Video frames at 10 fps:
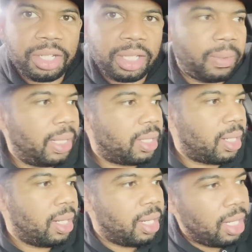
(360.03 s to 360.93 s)
the eraser
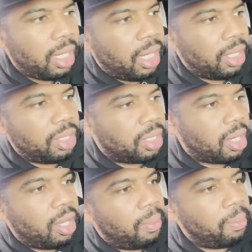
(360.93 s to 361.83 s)
and just
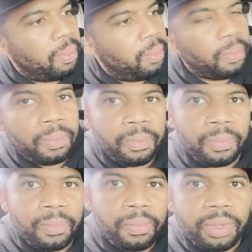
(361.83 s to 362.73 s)
come
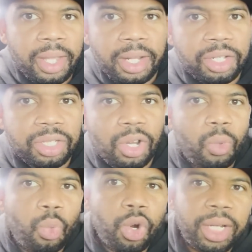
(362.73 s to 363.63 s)
and just start
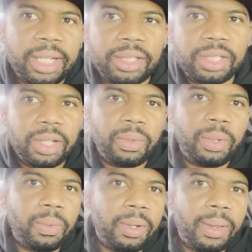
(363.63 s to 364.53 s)
working the
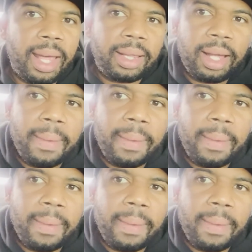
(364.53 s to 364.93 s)
steering wheel like that.